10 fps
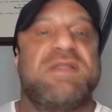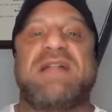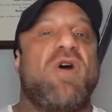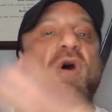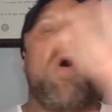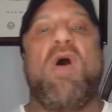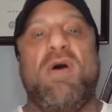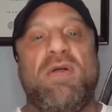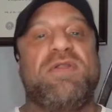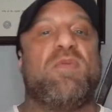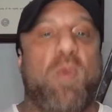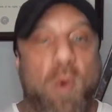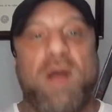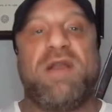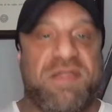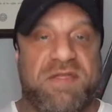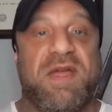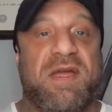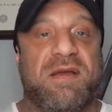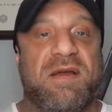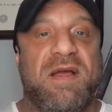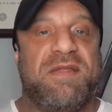That's all one thing.